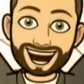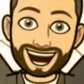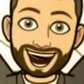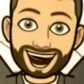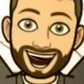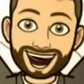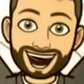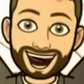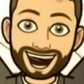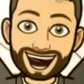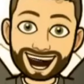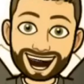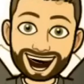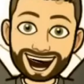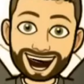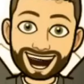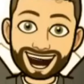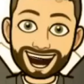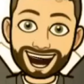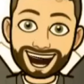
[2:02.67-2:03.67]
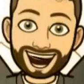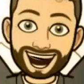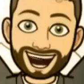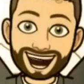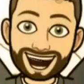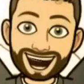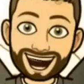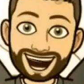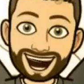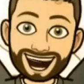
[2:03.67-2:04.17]
the water cycle starts
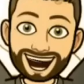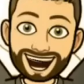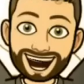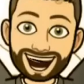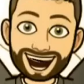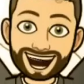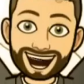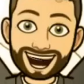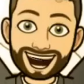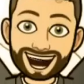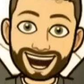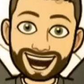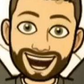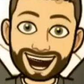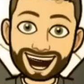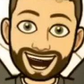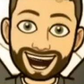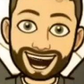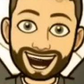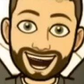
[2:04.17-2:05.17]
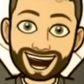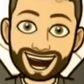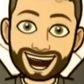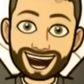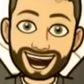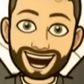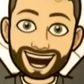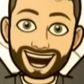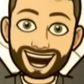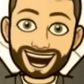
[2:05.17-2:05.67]
over. It is
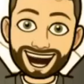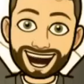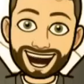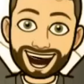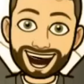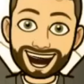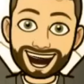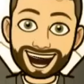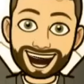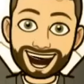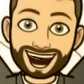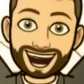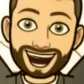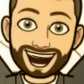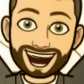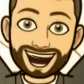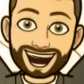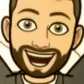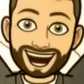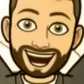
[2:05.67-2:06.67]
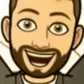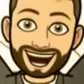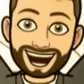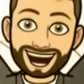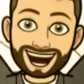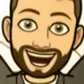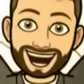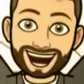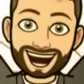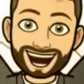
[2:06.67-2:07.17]
continually in motion.
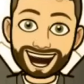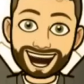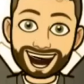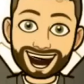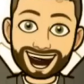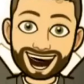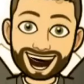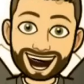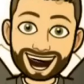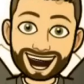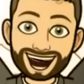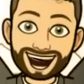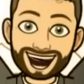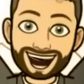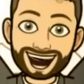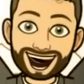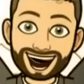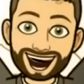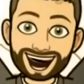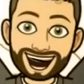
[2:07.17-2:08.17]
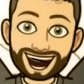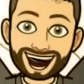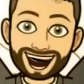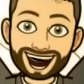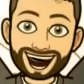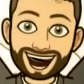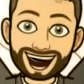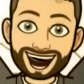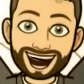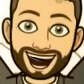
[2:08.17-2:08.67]
Now, where does that water
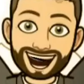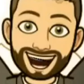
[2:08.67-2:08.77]
go?